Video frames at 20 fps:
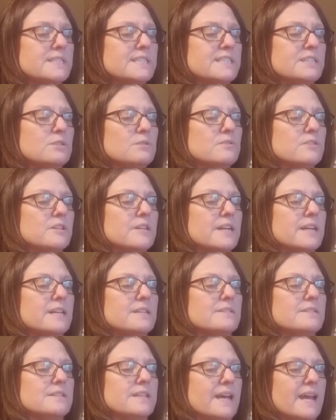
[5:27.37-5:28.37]
silver,
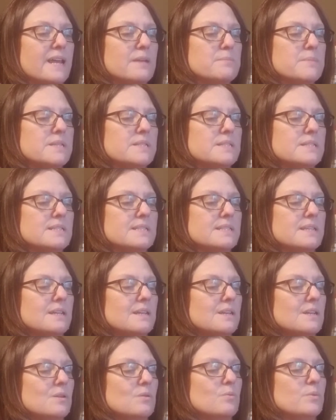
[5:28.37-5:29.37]
and diamonds
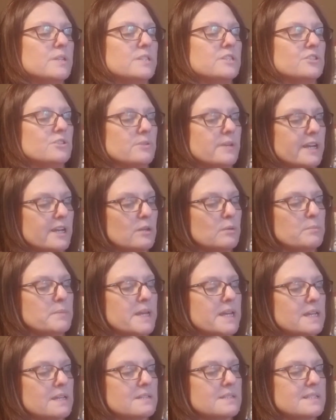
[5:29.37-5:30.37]
with trail
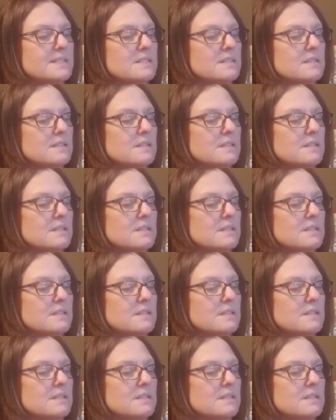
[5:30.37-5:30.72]
mix.